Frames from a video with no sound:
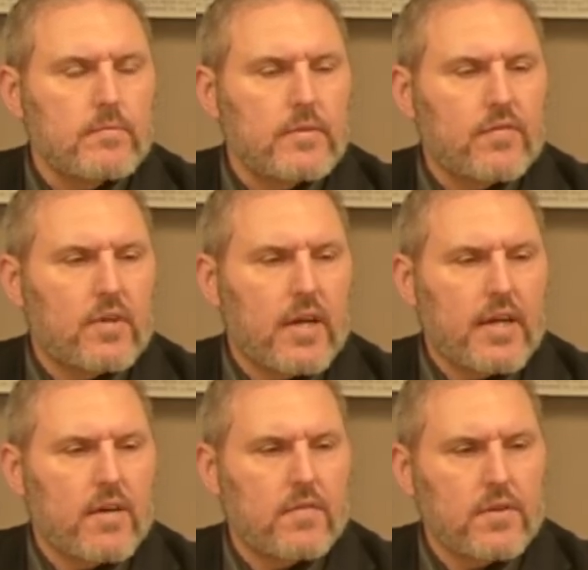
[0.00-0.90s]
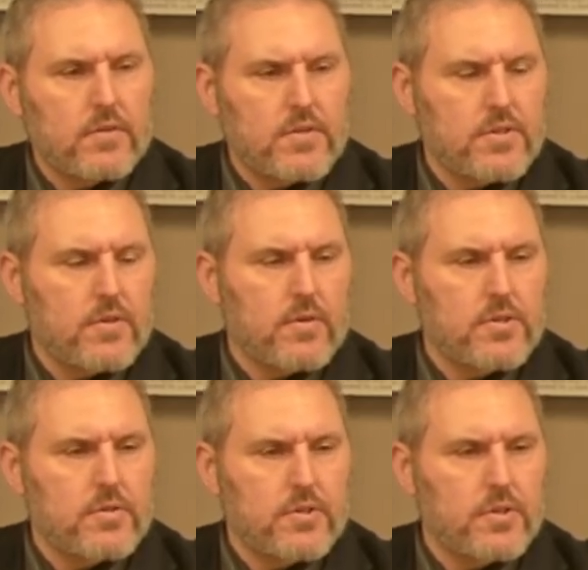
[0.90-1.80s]
If you're not careful, you'll discourage
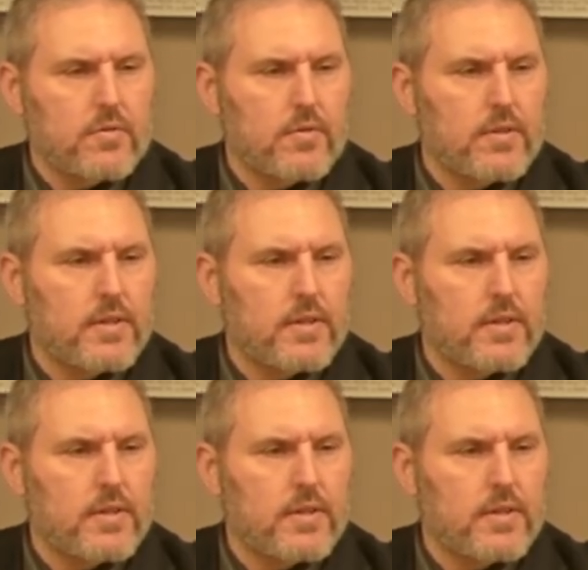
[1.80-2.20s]
your children.